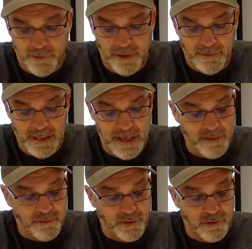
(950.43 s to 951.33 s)
look at the
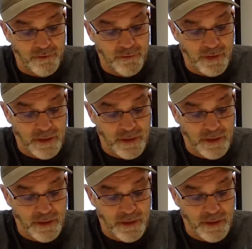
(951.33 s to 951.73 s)
answers.